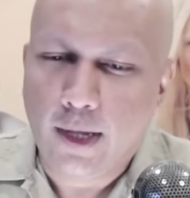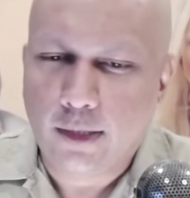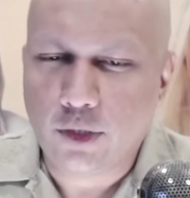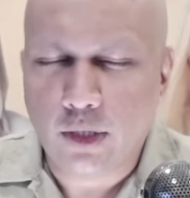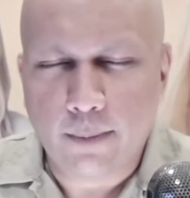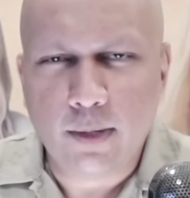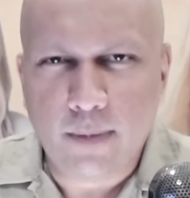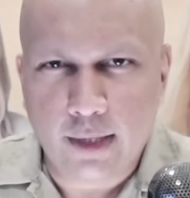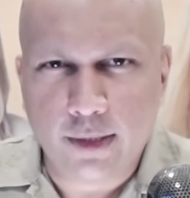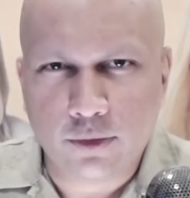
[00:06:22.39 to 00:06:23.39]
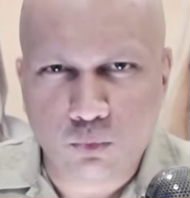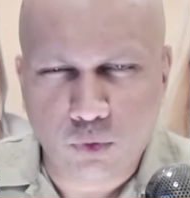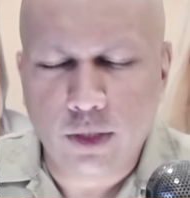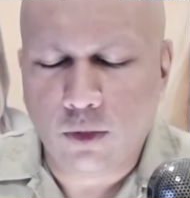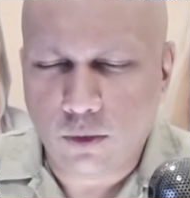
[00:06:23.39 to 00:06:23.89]
So let me make this
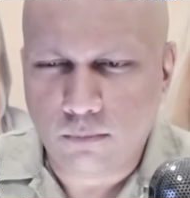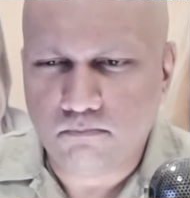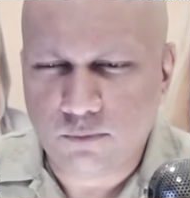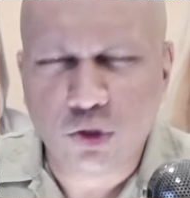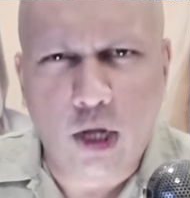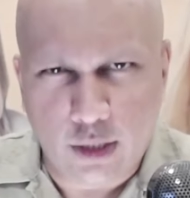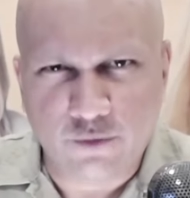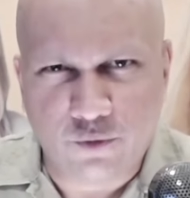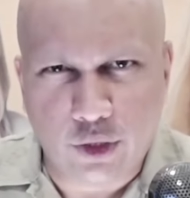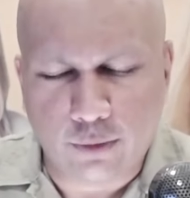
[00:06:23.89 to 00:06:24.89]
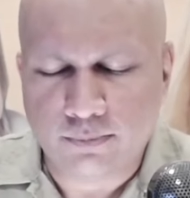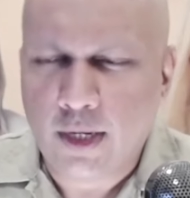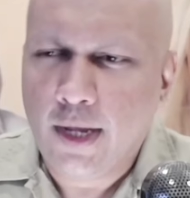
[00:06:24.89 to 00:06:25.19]
real solid for you.